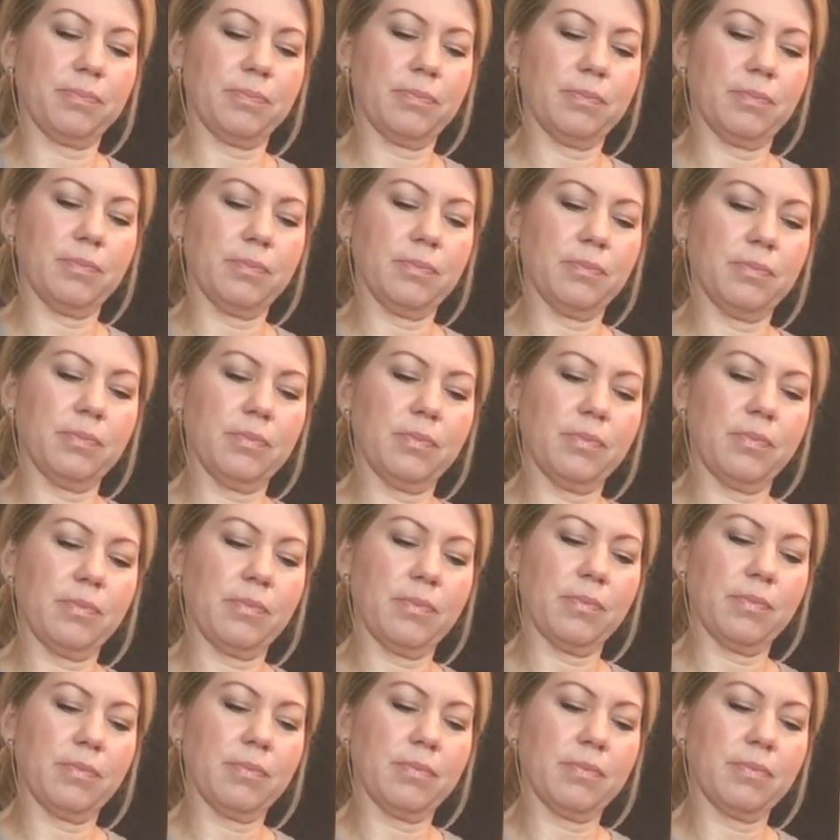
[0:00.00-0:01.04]

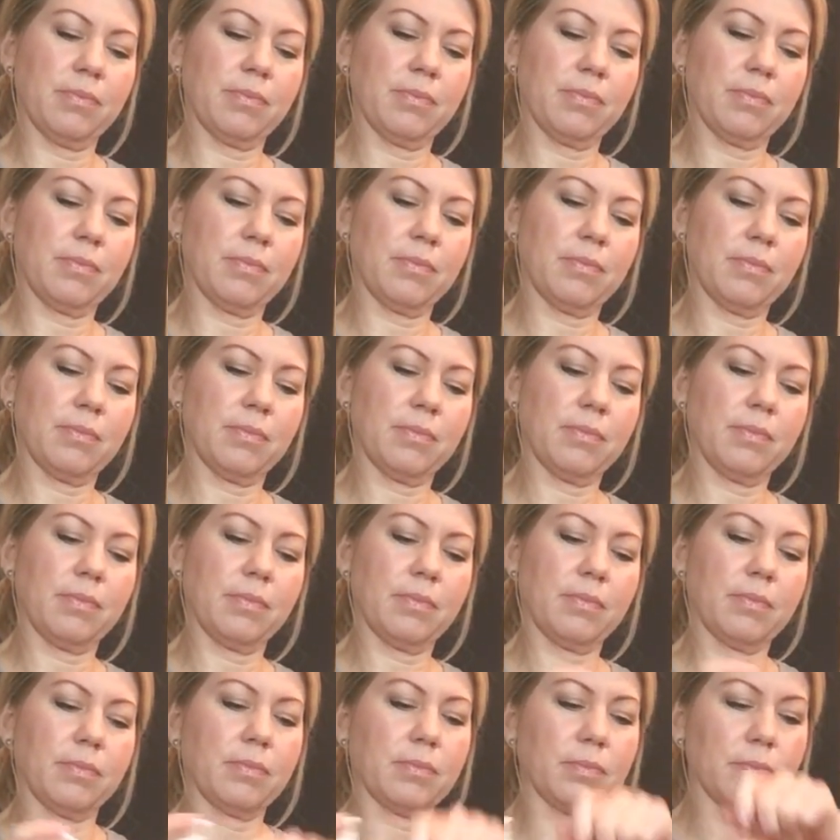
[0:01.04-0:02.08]

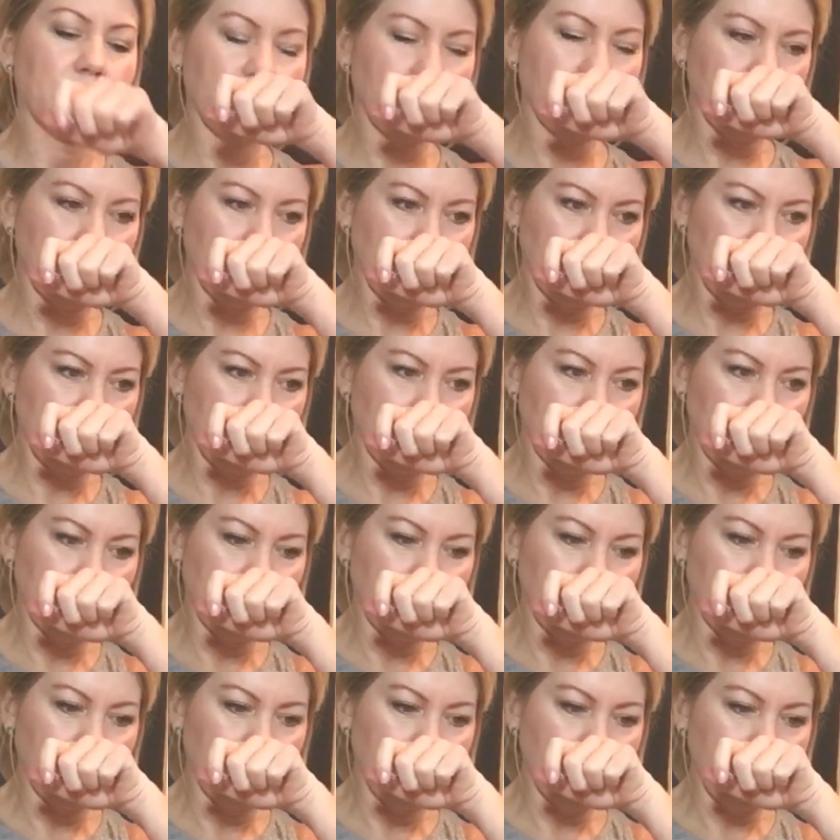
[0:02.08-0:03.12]

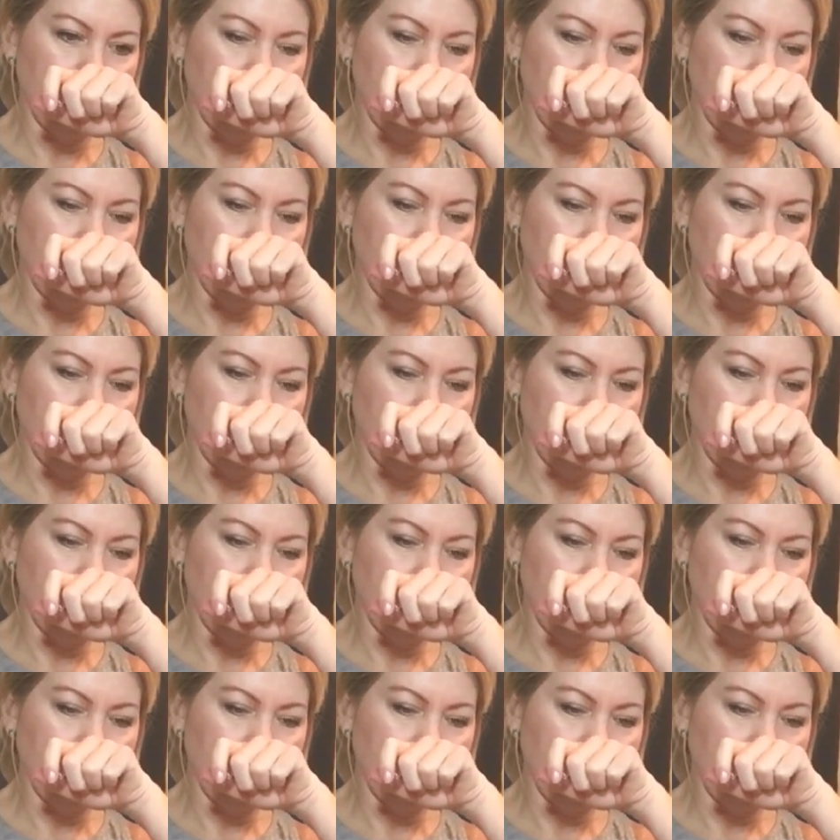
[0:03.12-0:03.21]
Nothing is said.